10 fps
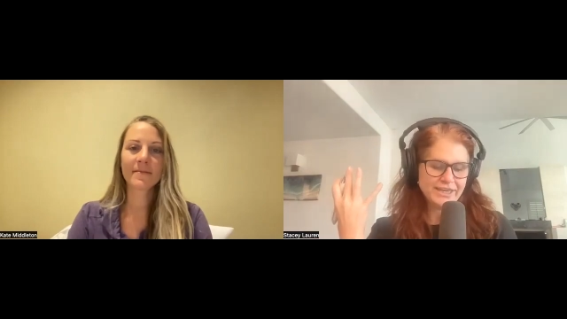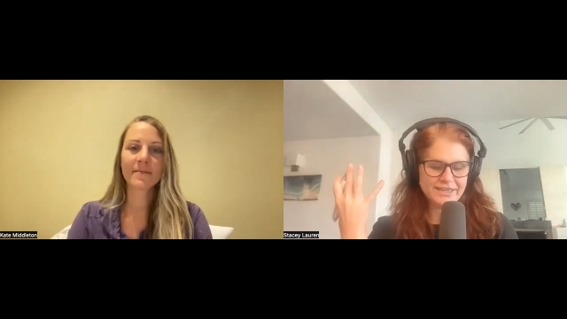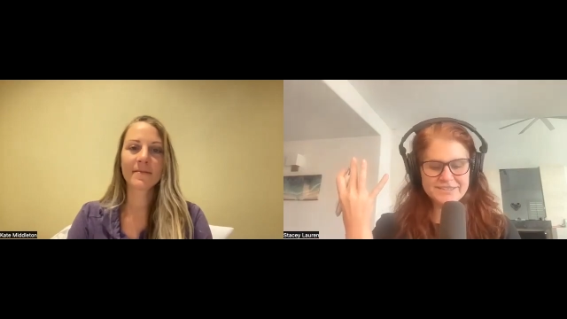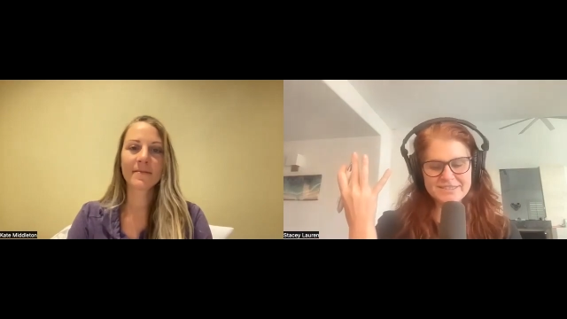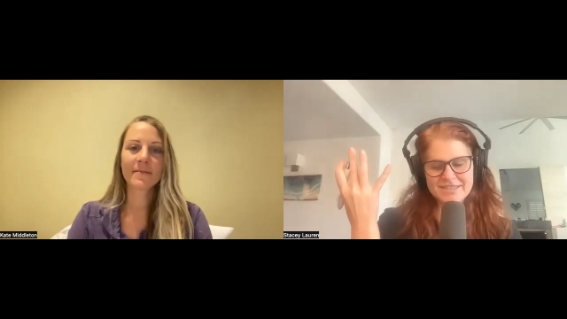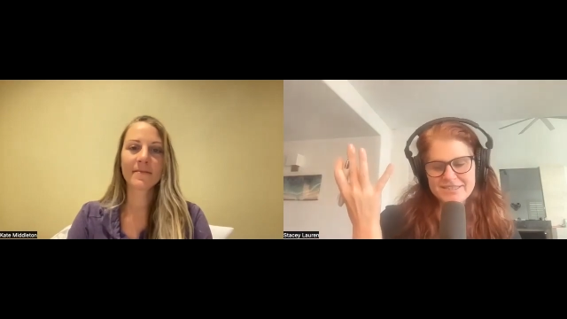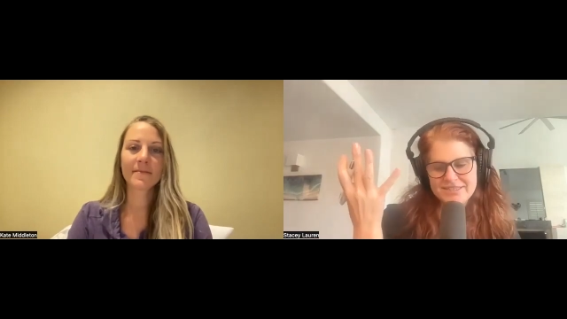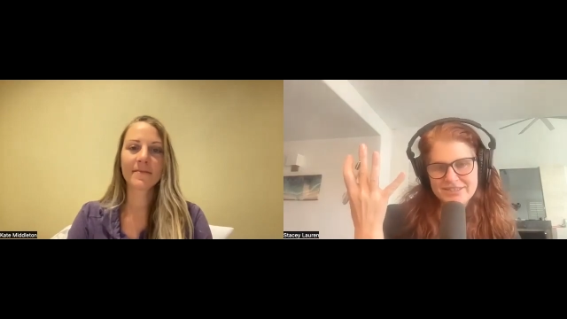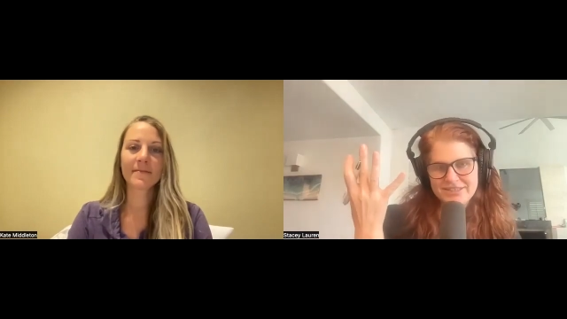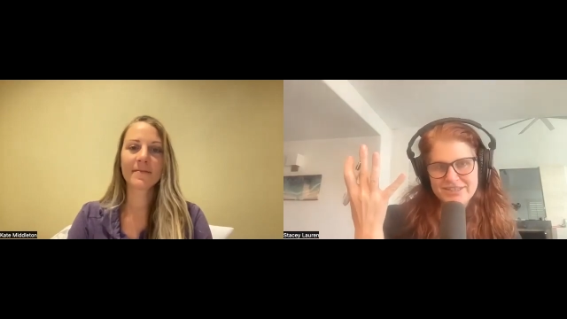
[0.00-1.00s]
Speaker 1: And does this
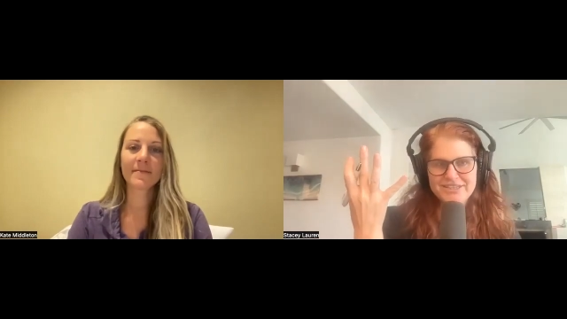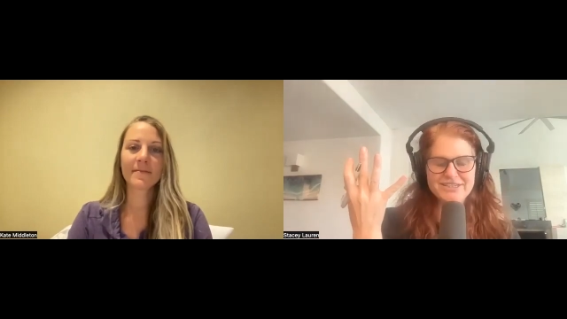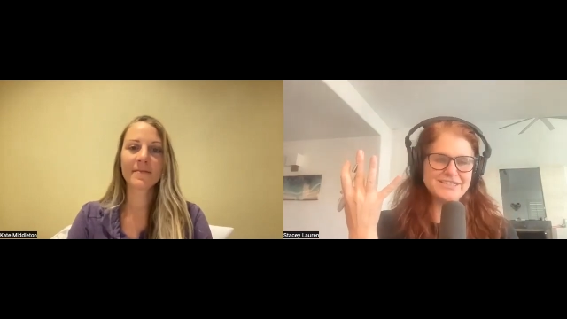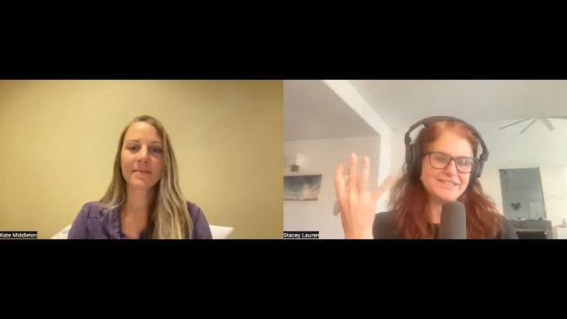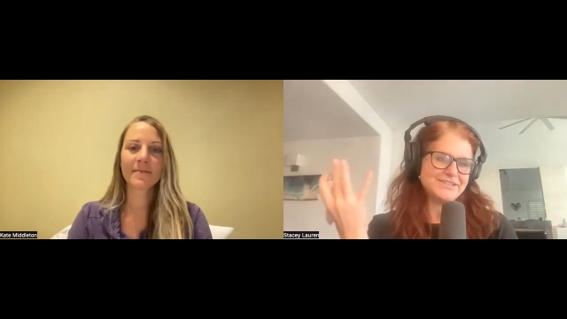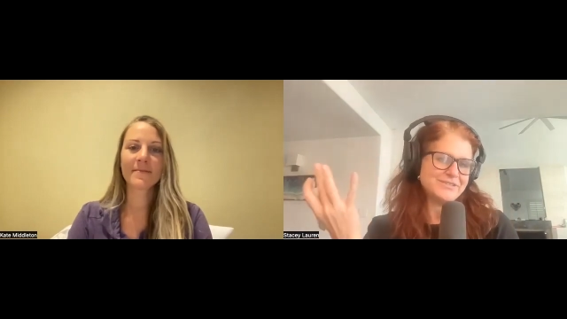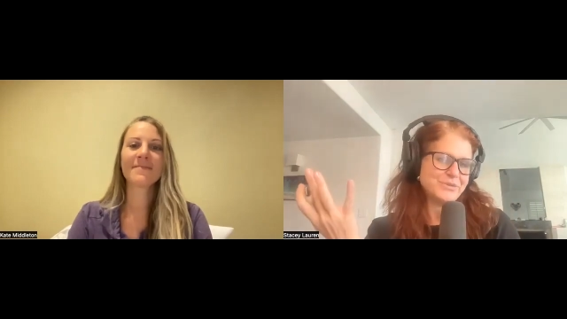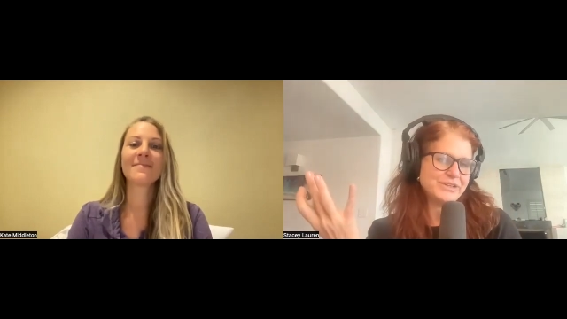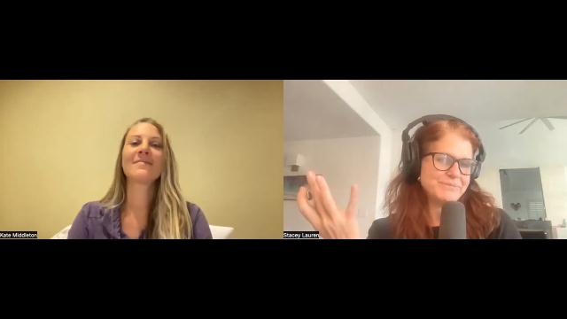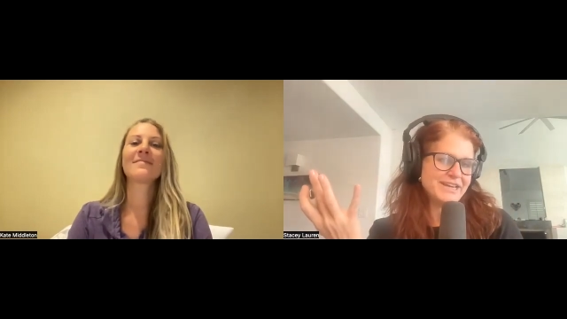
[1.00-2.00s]
look good? And
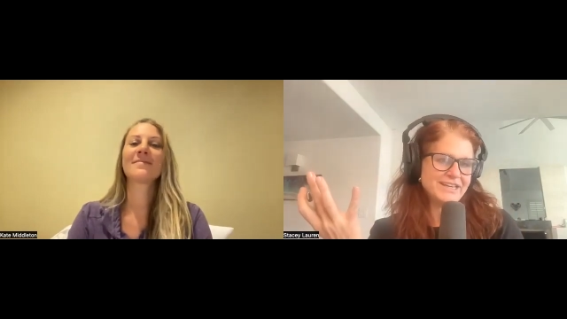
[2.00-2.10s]
what am I?